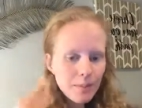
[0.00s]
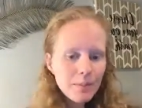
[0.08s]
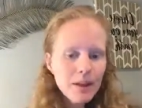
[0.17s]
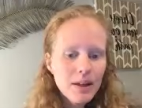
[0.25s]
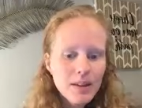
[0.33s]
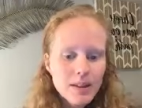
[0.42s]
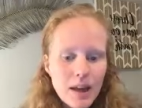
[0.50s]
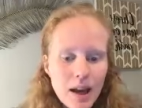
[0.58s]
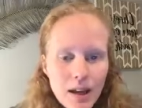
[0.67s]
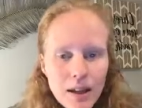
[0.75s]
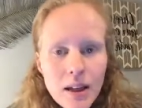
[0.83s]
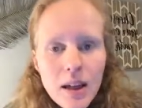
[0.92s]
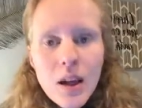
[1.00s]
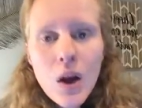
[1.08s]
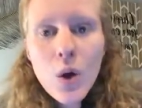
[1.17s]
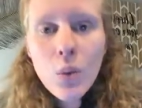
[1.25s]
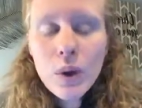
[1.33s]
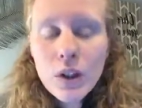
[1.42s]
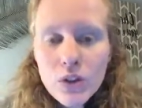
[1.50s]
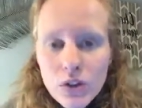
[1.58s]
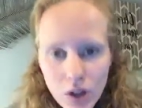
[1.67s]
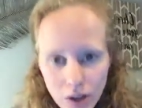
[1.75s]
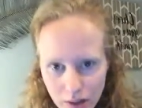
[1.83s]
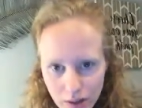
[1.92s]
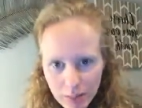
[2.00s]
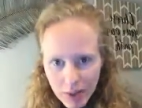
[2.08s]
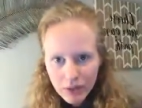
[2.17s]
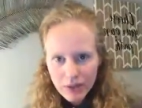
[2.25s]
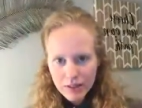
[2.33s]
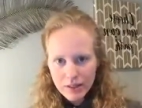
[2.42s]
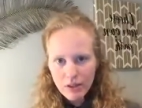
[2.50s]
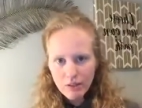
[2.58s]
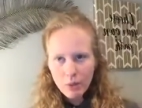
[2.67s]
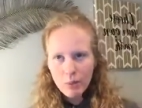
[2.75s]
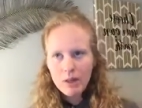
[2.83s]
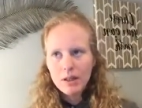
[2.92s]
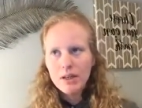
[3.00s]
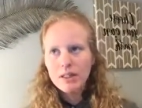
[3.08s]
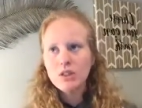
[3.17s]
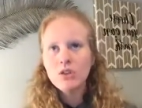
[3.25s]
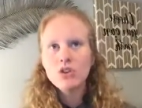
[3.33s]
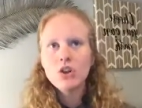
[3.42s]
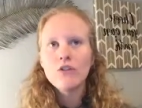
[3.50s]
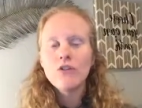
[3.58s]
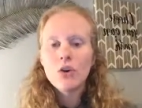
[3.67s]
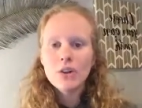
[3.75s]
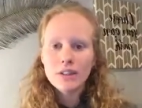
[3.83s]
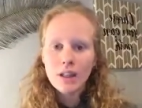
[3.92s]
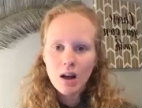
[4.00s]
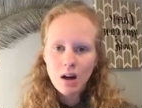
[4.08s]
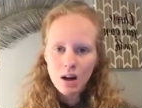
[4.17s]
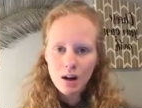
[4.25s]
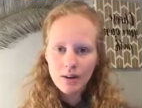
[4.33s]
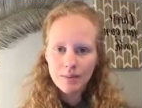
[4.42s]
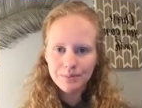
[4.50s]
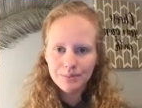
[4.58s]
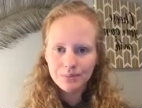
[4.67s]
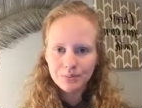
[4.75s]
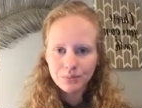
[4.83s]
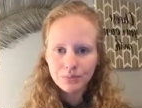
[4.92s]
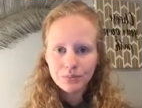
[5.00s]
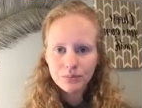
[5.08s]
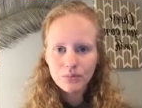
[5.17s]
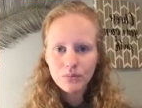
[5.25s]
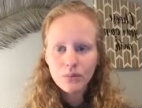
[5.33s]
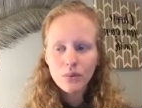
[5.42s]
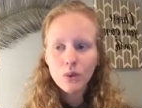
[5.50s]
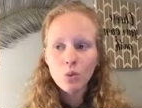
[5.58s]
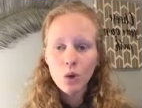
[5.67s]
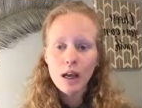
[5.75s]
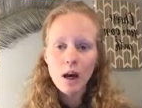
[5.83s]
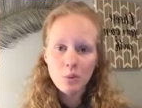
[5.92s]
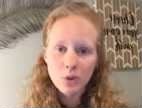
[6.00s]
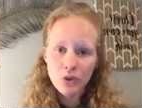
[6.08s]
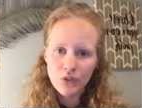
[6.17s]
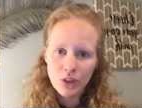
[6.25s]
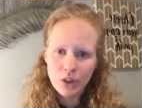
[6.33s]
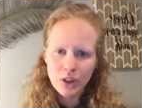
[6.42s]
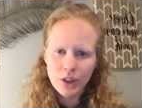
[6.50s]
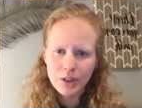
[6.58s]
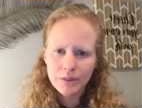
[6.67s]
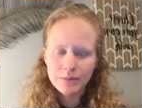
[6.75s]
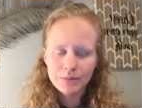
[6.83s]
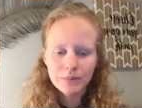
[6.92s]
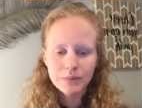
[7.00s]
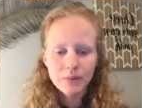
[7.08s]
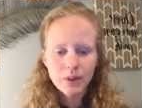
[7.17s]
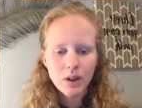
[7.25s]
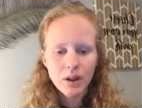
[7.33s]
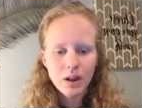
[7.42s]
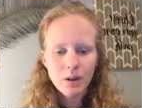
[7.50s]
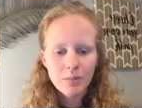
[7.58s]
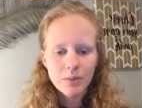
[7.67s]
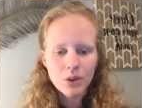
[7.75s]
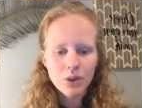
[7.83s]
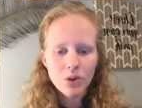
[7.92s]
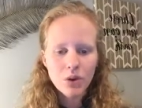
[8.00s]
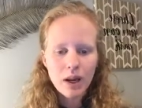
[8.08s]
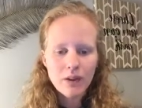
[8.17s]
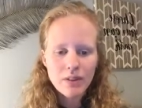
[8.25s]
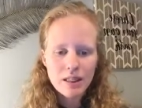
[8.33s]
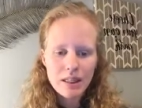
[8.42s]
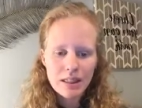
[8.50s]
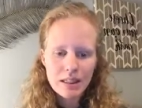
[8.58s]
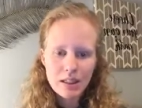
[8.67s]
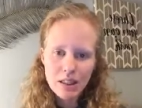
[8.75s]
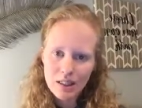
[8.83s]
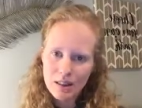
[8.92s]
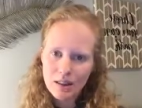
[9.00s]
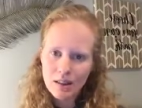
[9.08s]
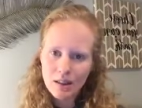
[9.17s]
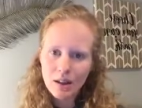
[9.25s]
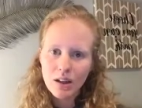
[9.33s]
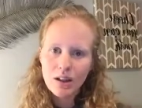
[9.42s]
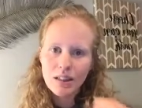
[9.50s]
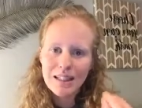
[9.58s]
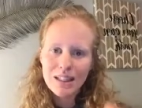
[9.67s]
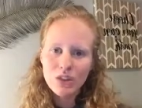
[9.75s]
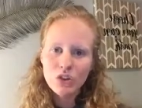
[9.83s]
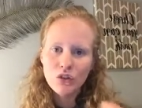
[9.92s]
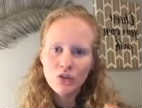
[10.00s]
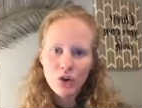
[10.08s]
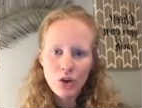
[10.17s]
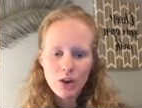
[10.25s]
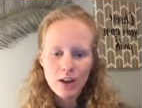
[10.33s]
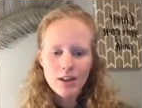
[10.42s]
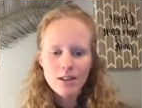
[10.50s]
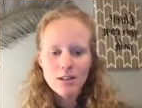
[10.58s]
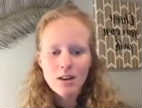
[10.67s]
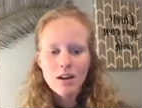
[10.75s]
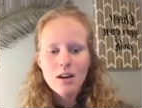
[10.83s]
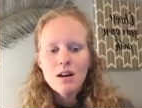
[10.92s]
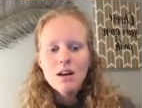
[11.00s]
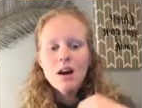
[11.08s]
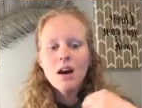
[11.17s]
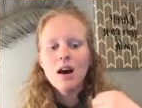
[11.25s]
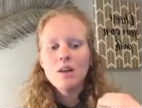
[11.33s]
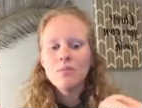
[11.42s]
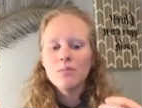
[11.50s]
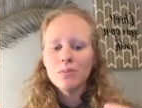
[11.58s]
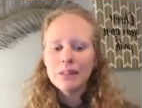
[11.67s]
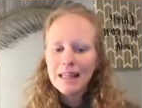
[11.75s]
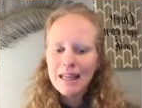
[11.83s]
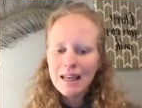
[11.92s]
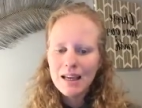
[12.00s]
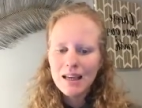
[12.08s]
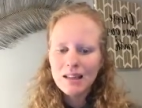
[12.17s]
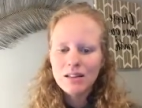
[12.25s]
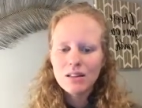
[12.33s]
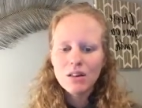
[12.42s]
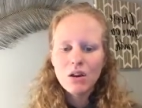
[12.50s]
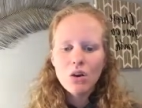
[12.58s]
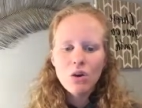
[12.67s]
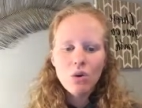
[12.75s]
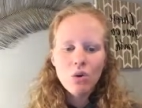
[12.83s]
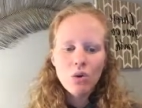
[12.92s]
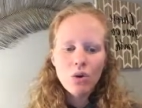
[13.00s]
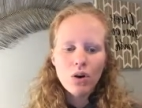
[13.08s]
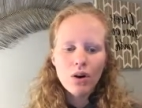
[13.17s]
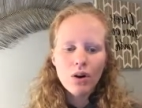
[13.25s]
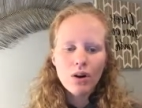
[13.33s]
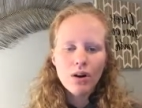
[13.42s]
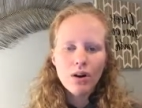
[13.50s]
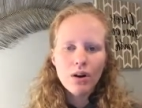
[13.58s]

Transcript: is that when you start to build this self-awareness and you start focusing on what helps you feel good, you don't have the need to focus on plans or